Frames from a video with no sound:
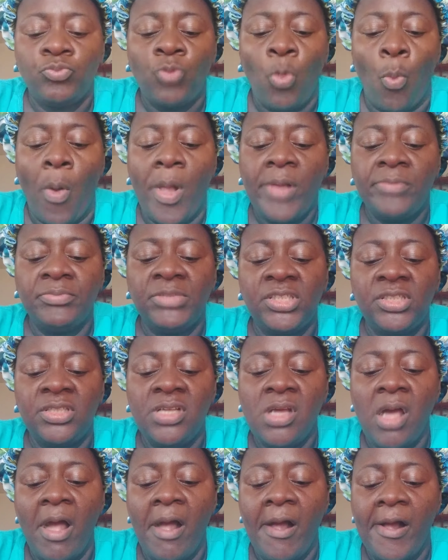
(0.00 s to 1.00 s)
Well, me
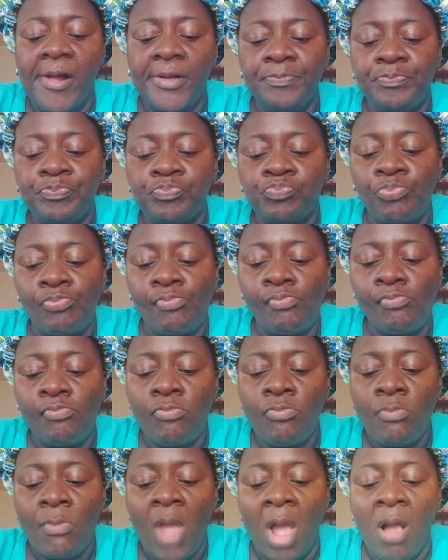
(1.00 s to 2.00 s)
can
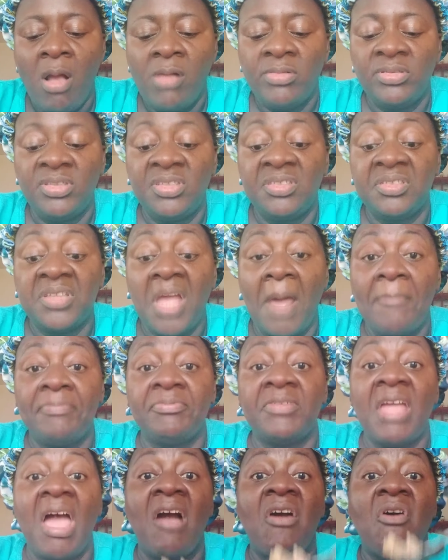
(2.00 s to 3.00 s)

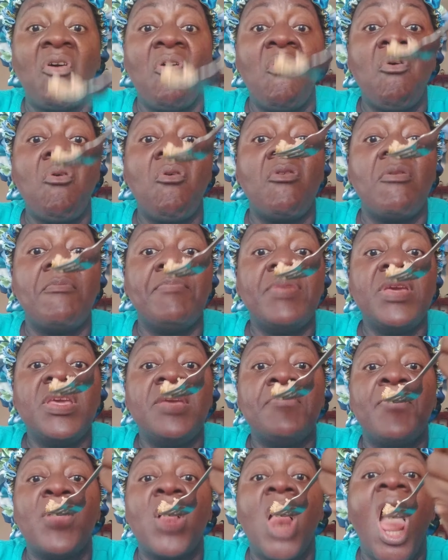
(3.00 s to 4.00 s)
stop thank old
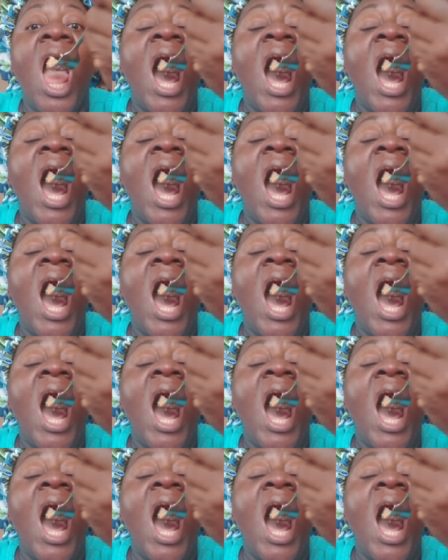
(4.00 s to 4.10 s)
people